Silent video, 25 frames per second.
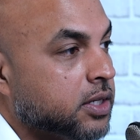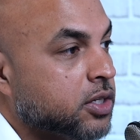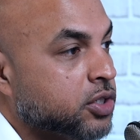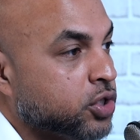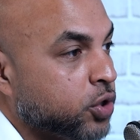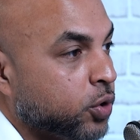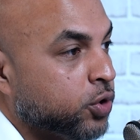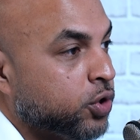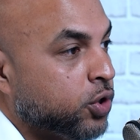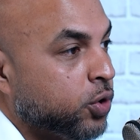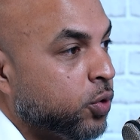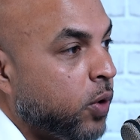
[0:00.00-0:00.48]

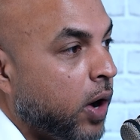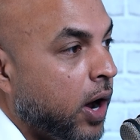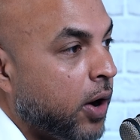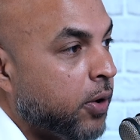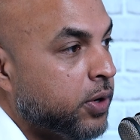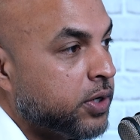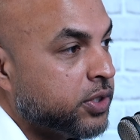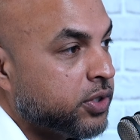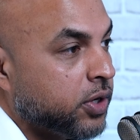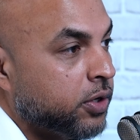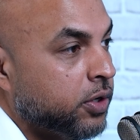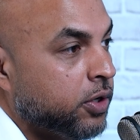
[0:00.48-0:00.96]
So 2
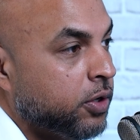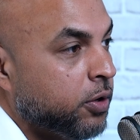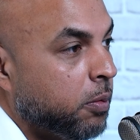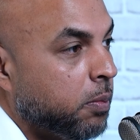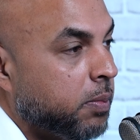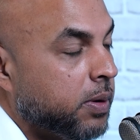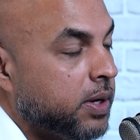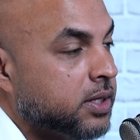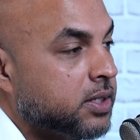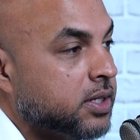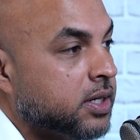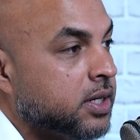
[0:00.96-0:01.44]
hours on new
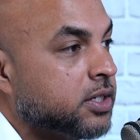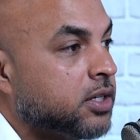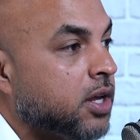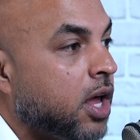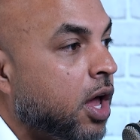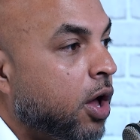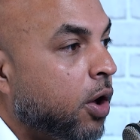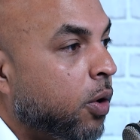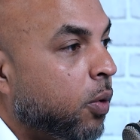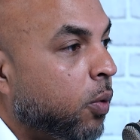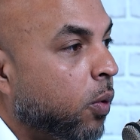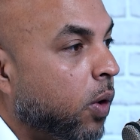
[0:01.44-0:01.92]
business,
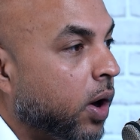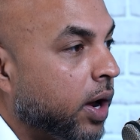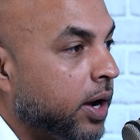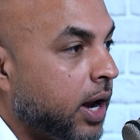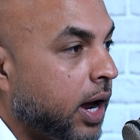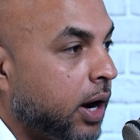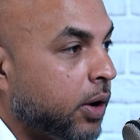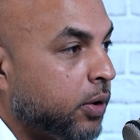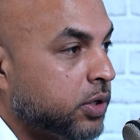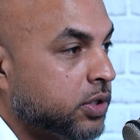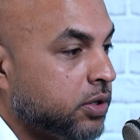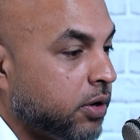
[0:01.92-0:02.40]
1
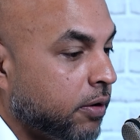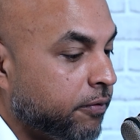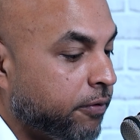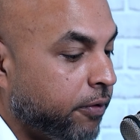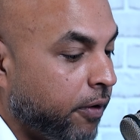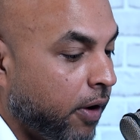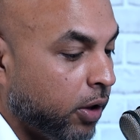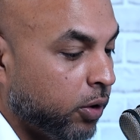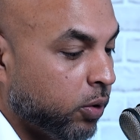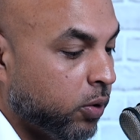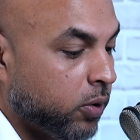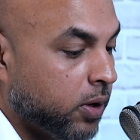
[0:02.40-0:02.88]
hour on
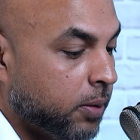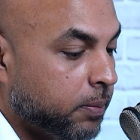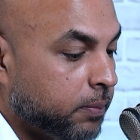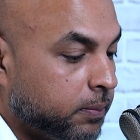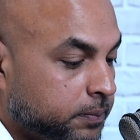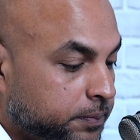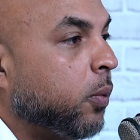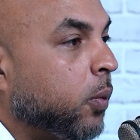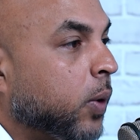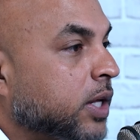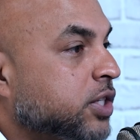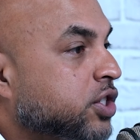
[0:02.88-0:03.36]
follow-up.
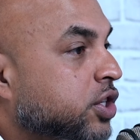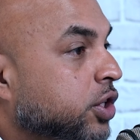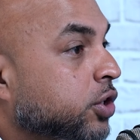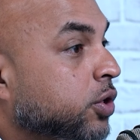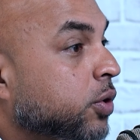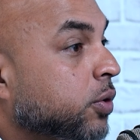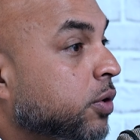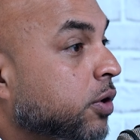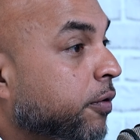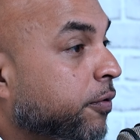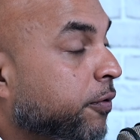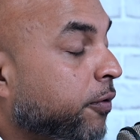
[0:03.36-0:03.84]
Once you
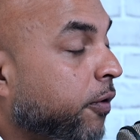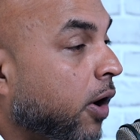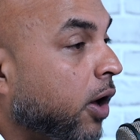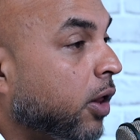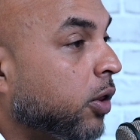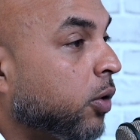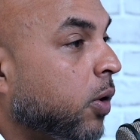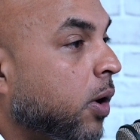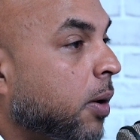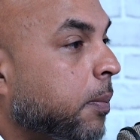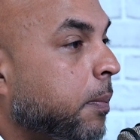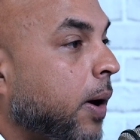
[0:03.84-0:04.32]
do your
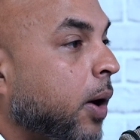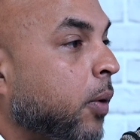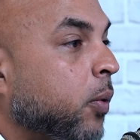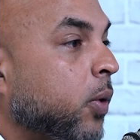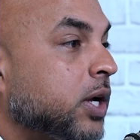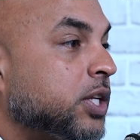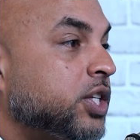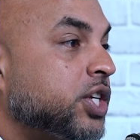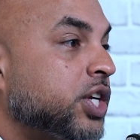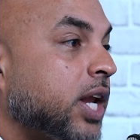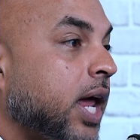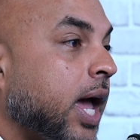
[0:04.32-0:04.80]
follow-up, I
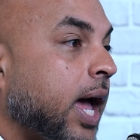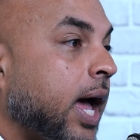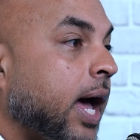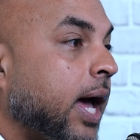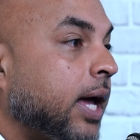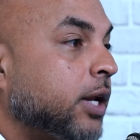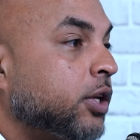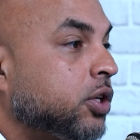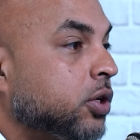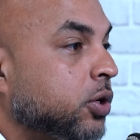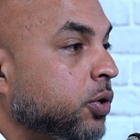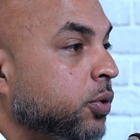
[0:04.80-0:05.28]
want you to
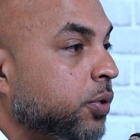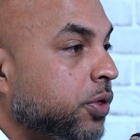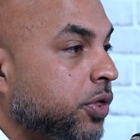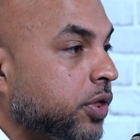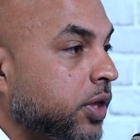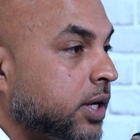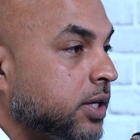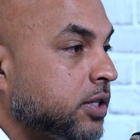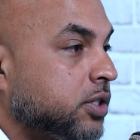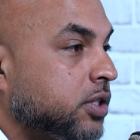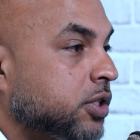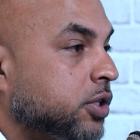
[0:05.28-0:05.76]
add 2
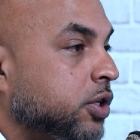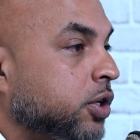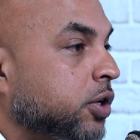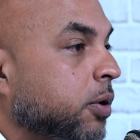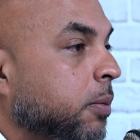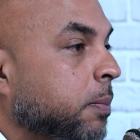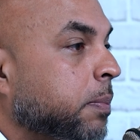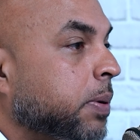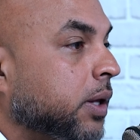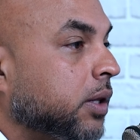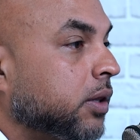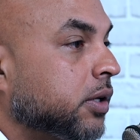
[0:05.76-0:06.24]
things to your
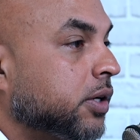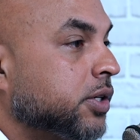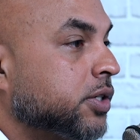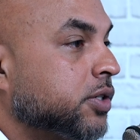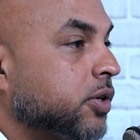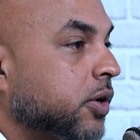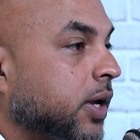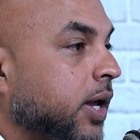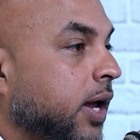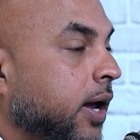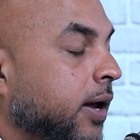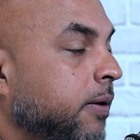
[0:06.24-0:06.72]
pillars,
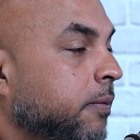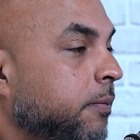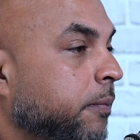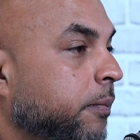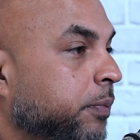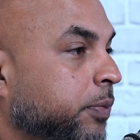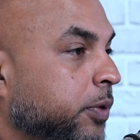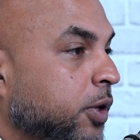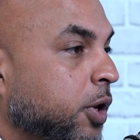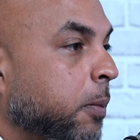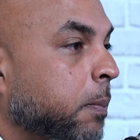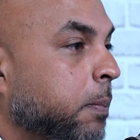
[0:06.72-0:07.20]
okay?
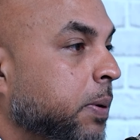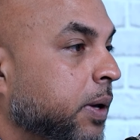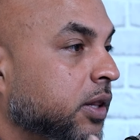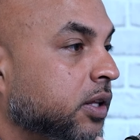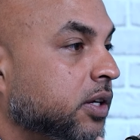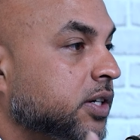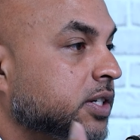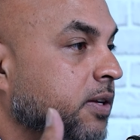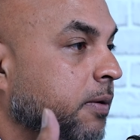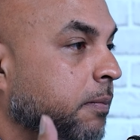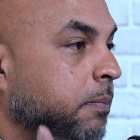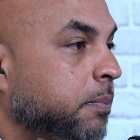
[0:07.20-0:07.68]
Your
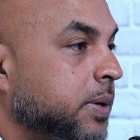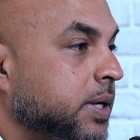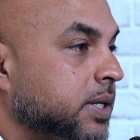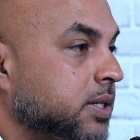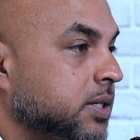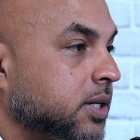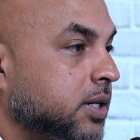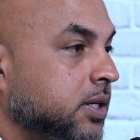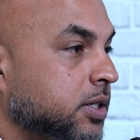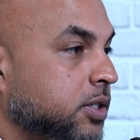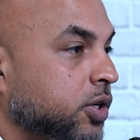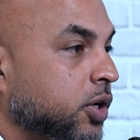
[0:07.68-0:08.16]
pillars of
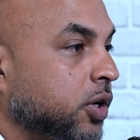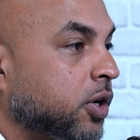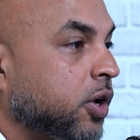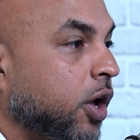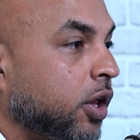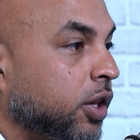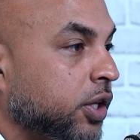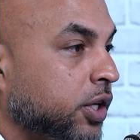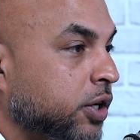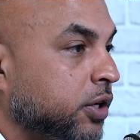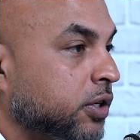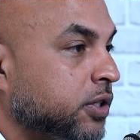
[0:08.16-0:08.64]
business. You're
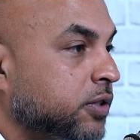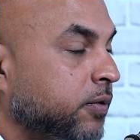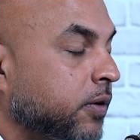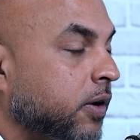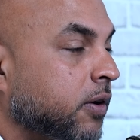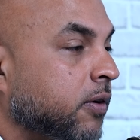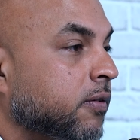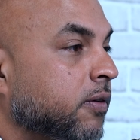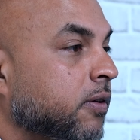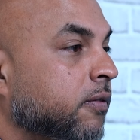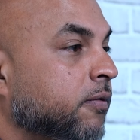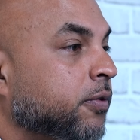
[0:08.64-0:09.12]
calling your
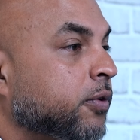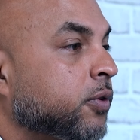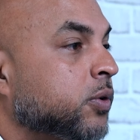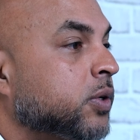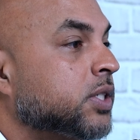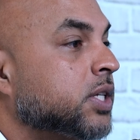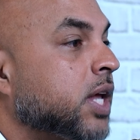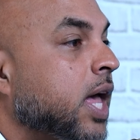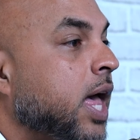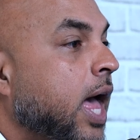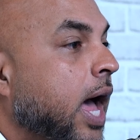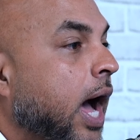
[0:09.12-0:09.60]
sphere of
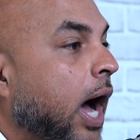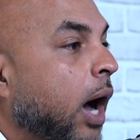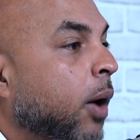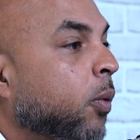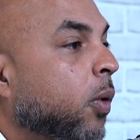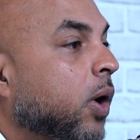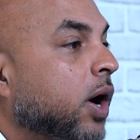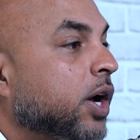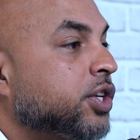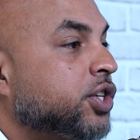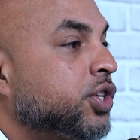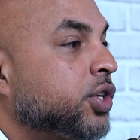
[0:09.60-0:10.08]
influence. I
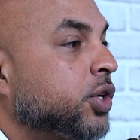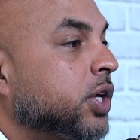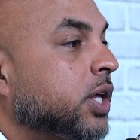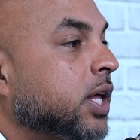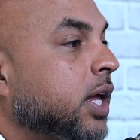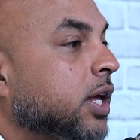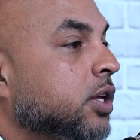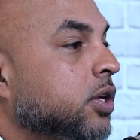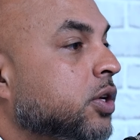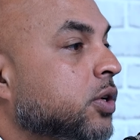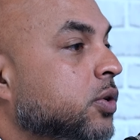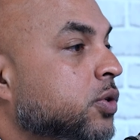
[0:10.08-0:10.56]
want you to
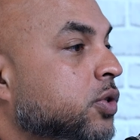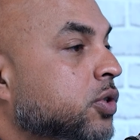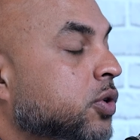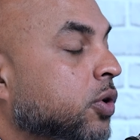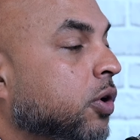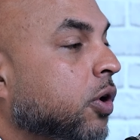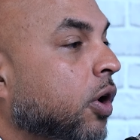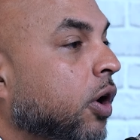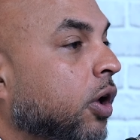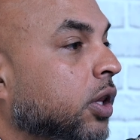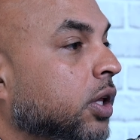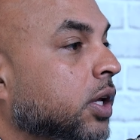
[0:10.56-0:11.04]
get used to
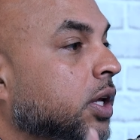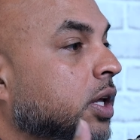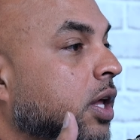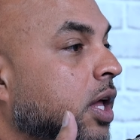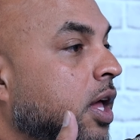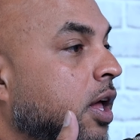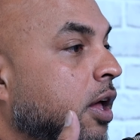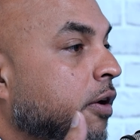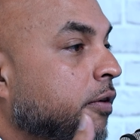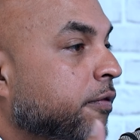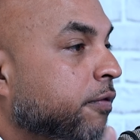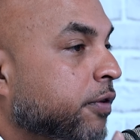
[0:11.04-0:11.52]
calling
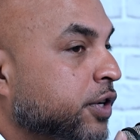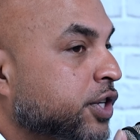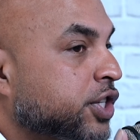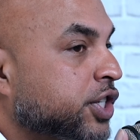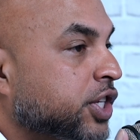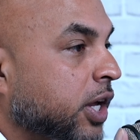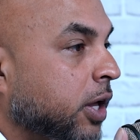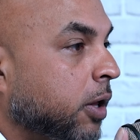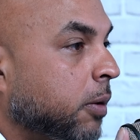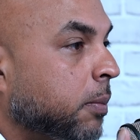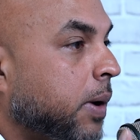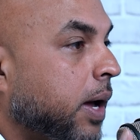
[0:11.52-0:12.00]
for
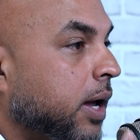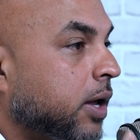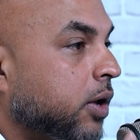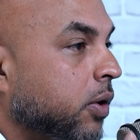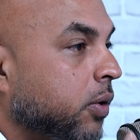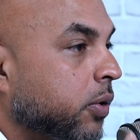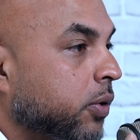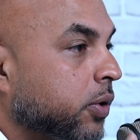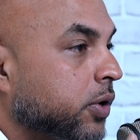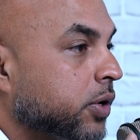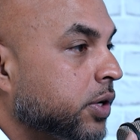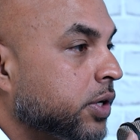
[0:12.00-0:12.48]
sale by
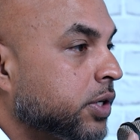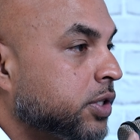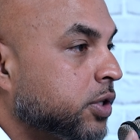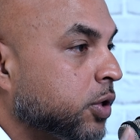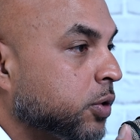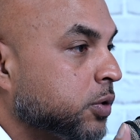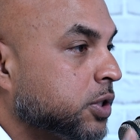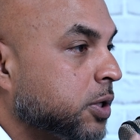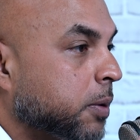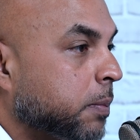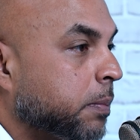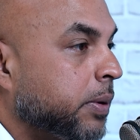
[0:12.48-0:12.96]
owners.
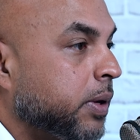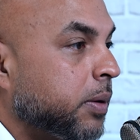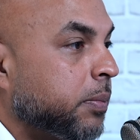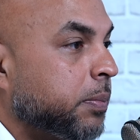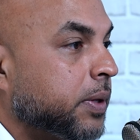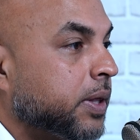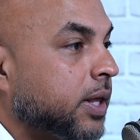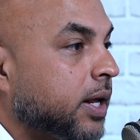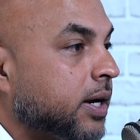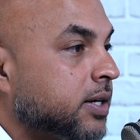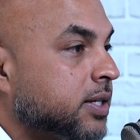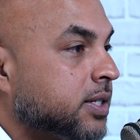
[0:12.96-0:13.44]
Those are
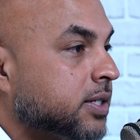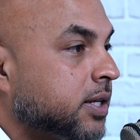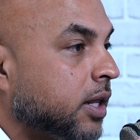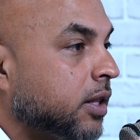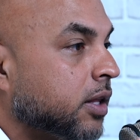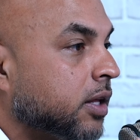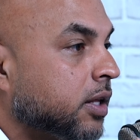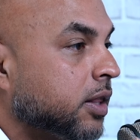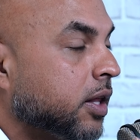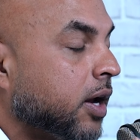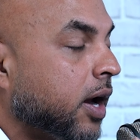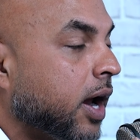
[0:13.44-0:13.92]
people that are
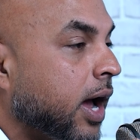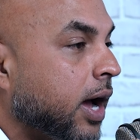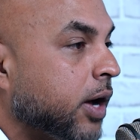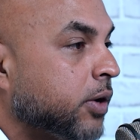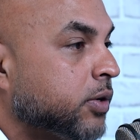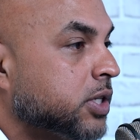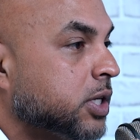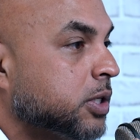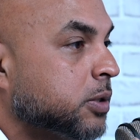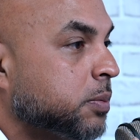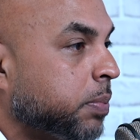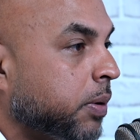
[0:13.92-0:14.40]
selling their
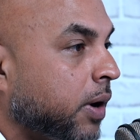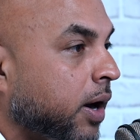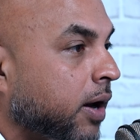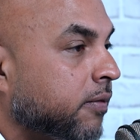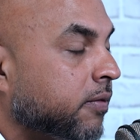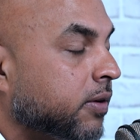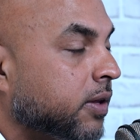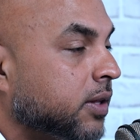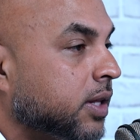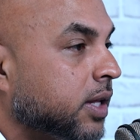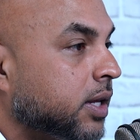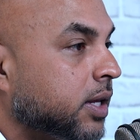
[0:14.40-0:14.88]
houses
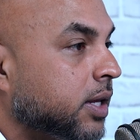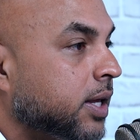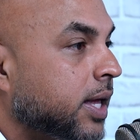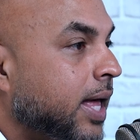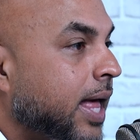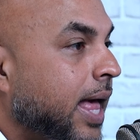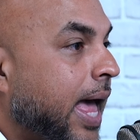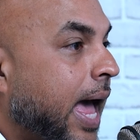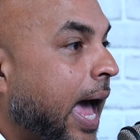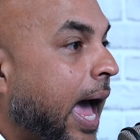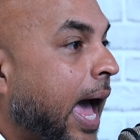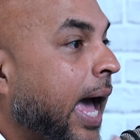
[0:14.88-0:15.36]
privately,
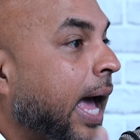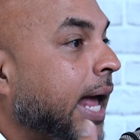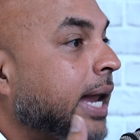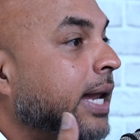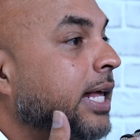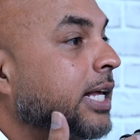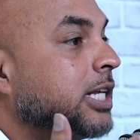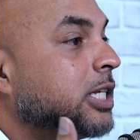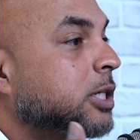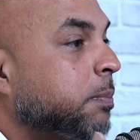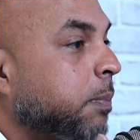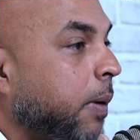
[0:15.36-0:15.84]
and
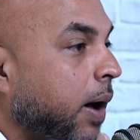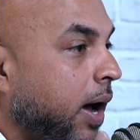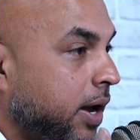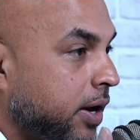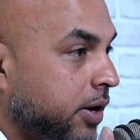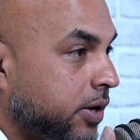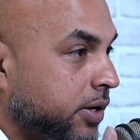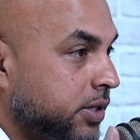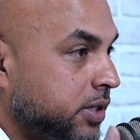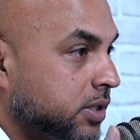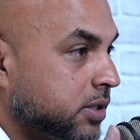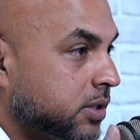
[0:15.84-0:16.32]

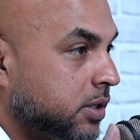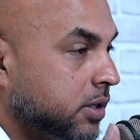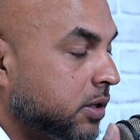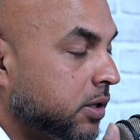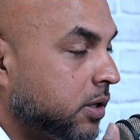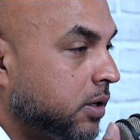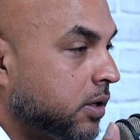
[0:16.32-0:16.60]
expires.